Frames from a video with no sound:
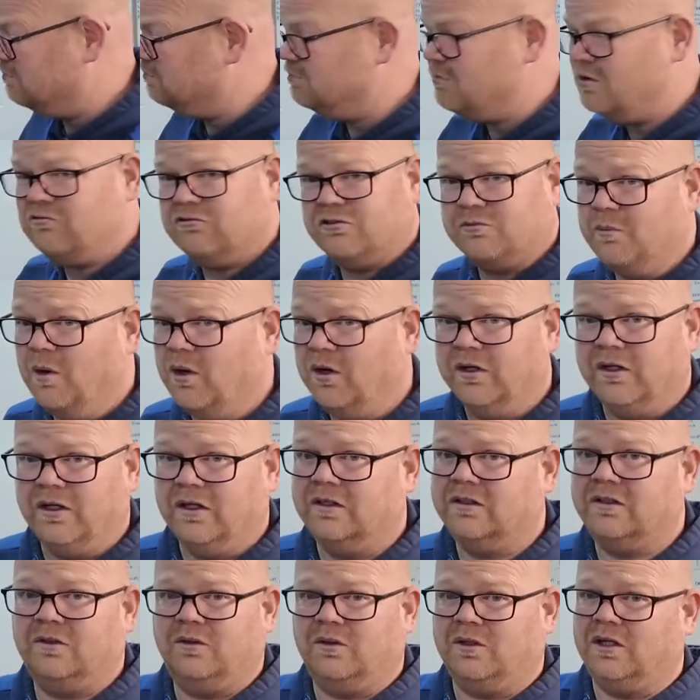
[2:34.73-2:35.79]
Morris
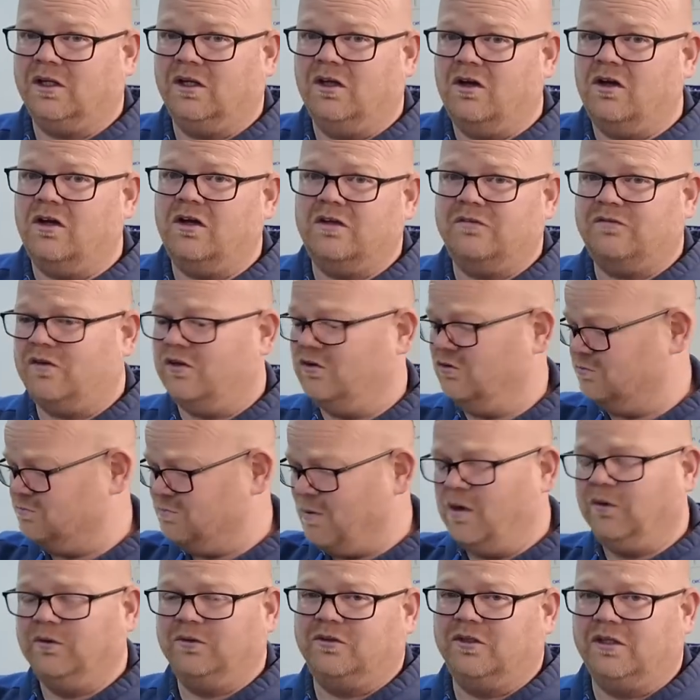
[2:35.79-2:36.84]
Minor, you had a live, it was
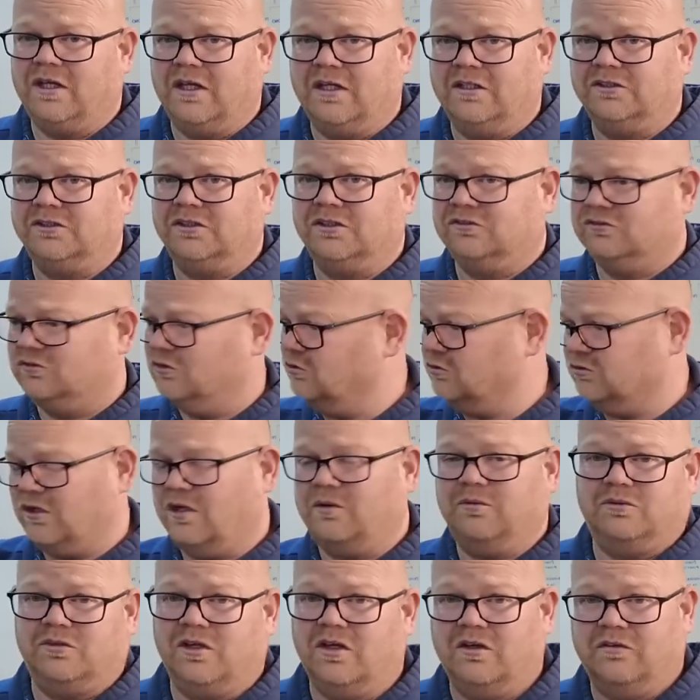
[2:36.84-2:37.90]
bolted to the engine, as long as
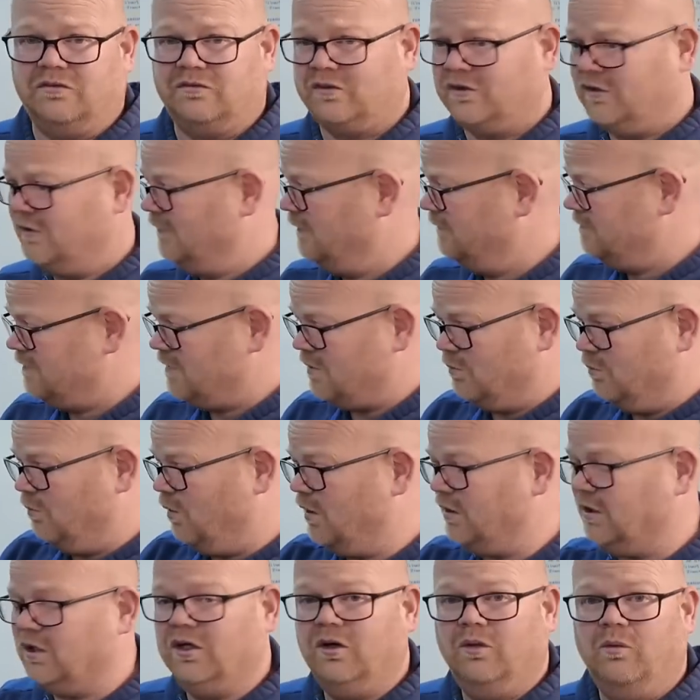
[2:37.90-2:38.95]
that was earthed,
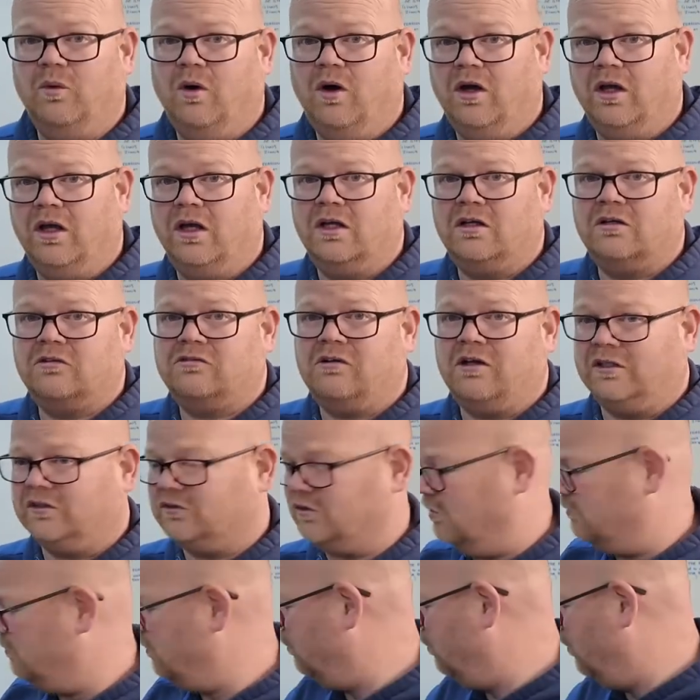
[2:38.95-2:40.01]
one little wire, cranked
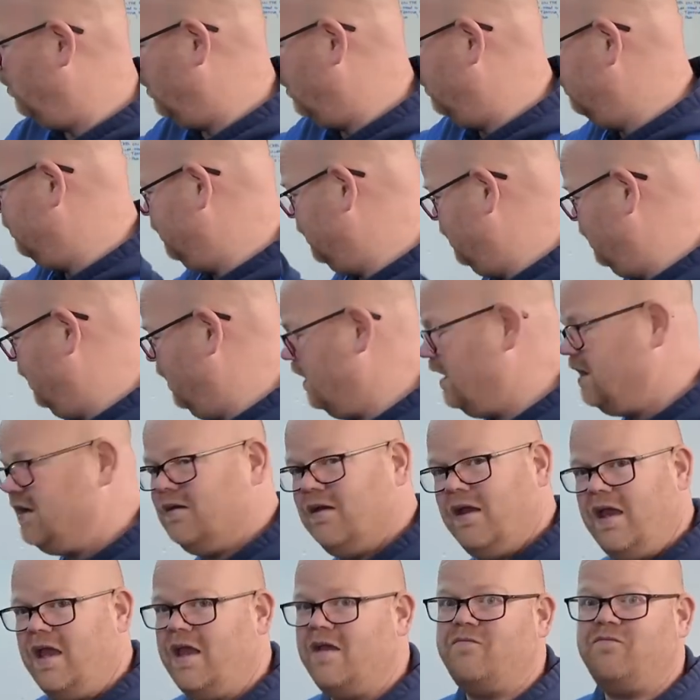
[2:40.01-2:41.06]
over a wallop, you know.
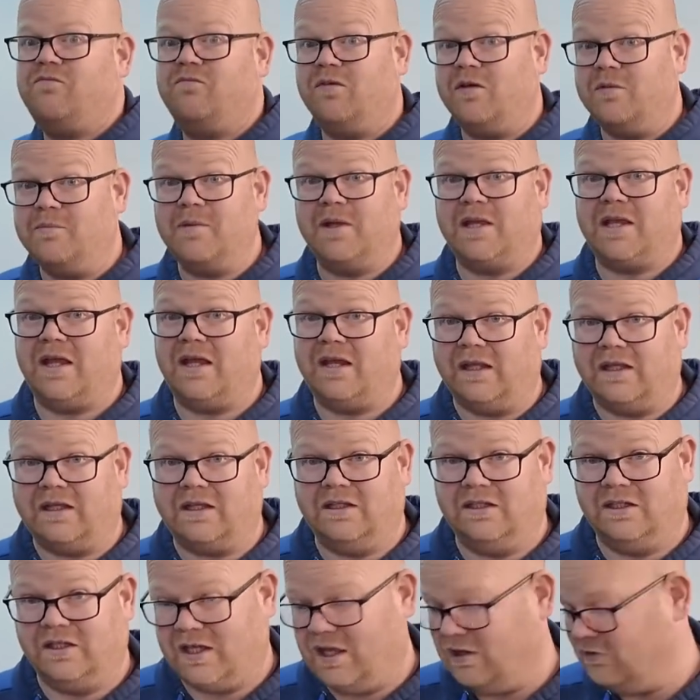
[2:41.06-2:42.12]
Every mechanic
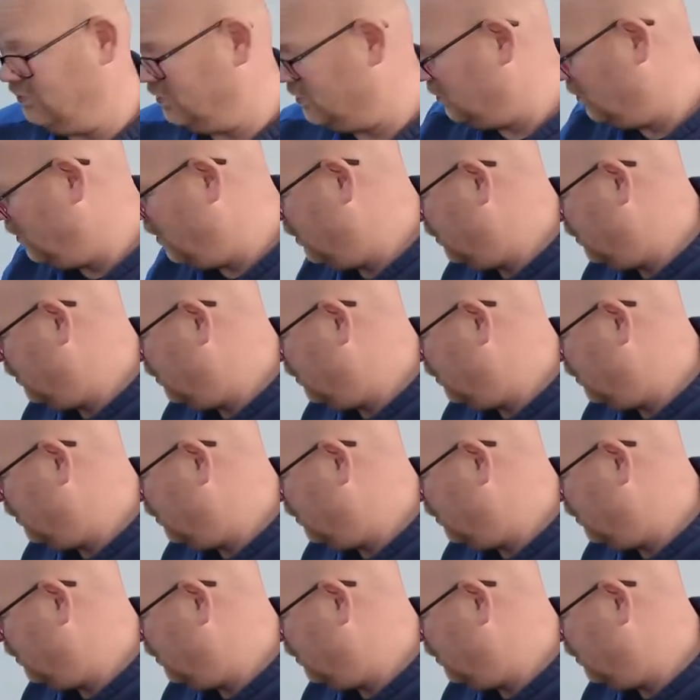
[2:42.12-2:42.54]
in the garage